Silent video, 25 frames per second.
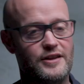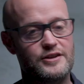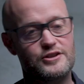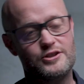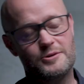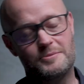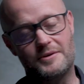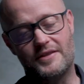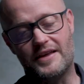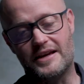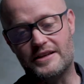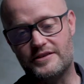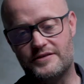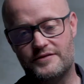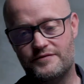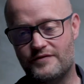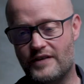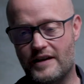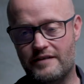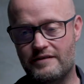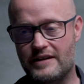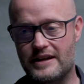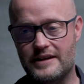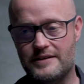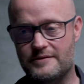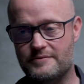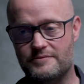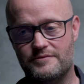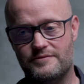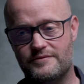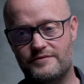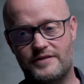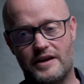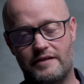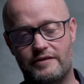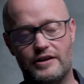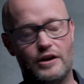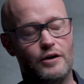some of that's very,
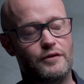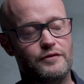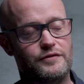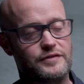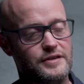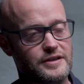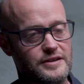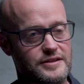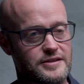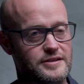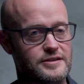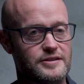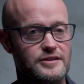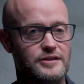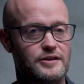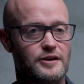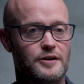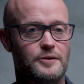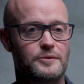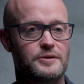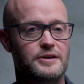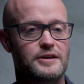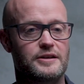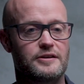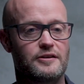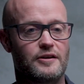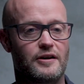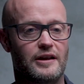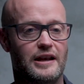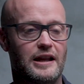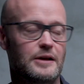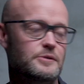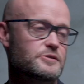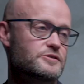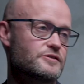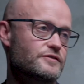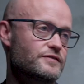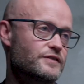very obvious. You're not
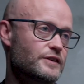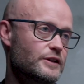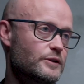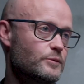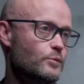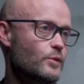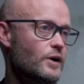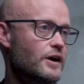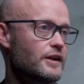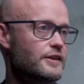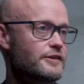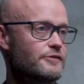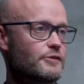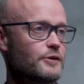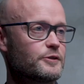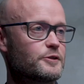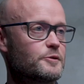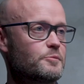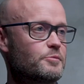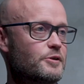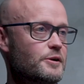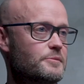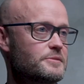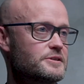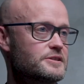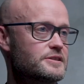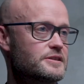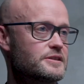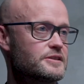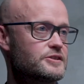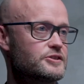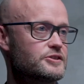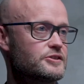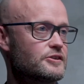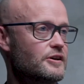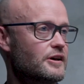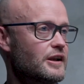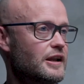allowed to film while you're on the
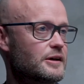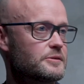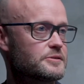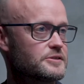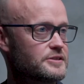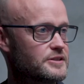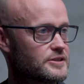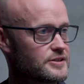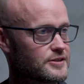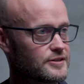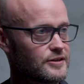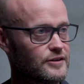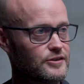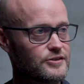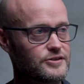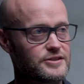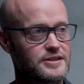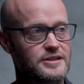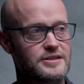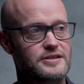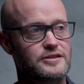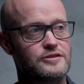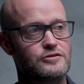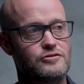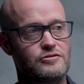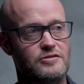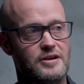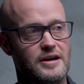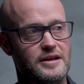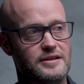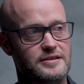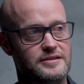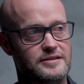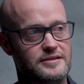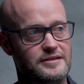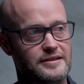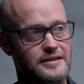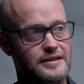premises. You're not allowed to disclose this
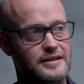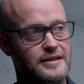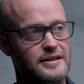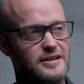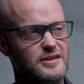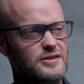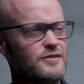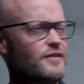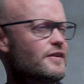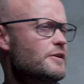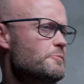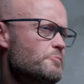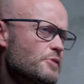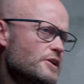address. very